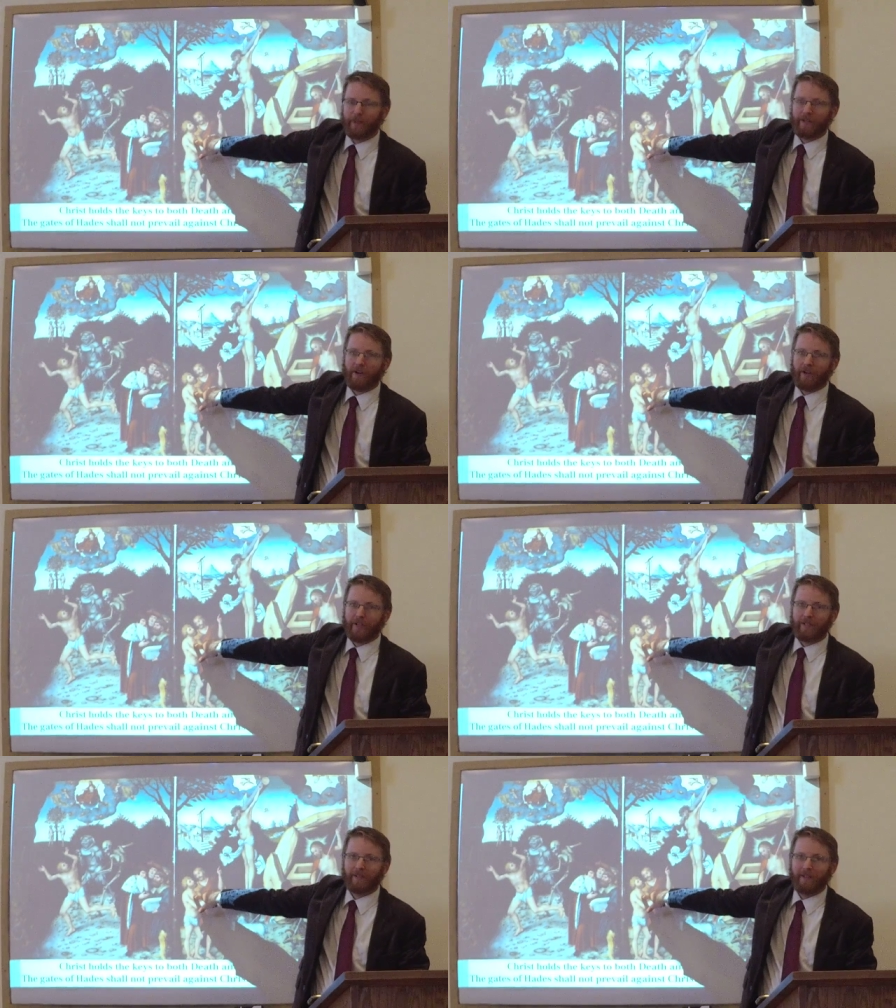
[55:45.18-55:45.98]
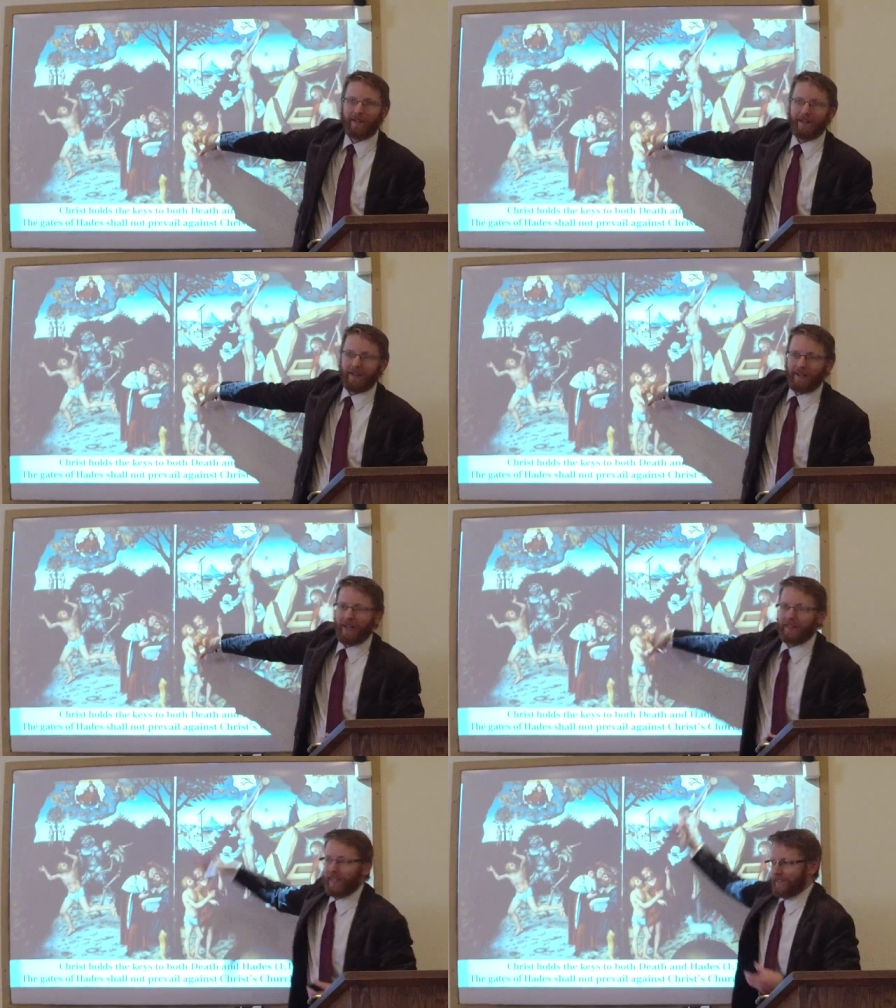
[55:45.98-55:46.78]
his heart.
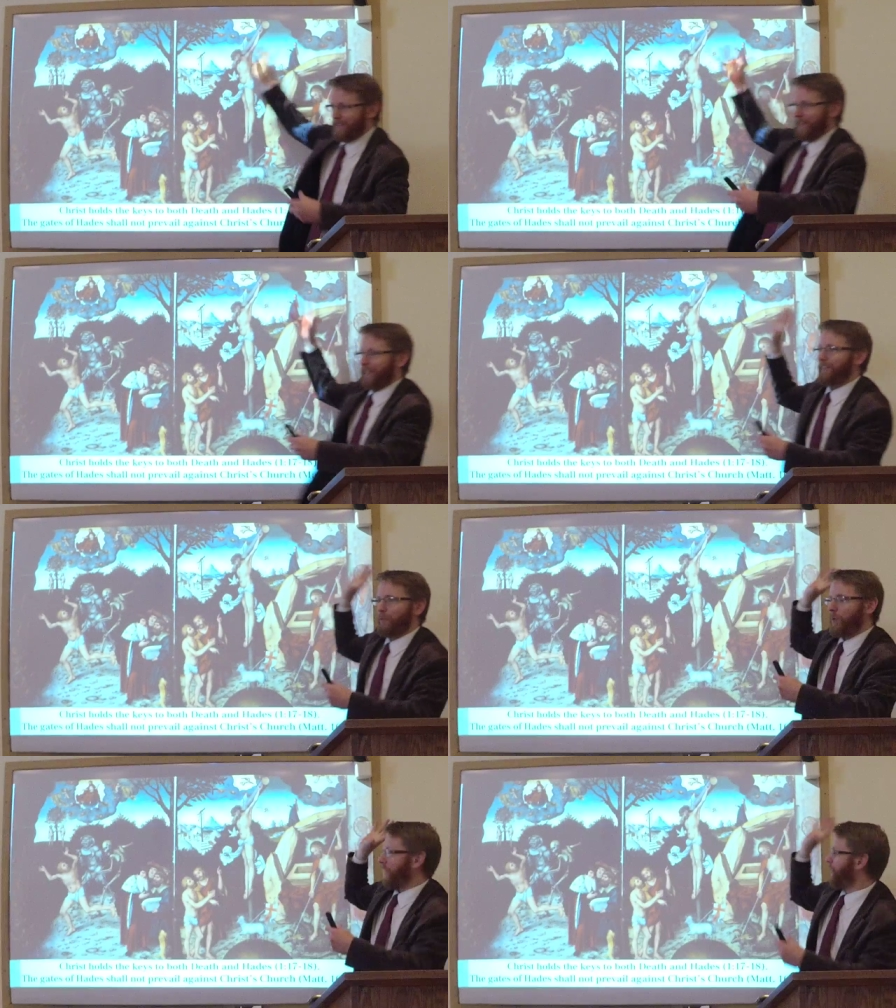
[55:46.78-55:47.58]
And that's like what a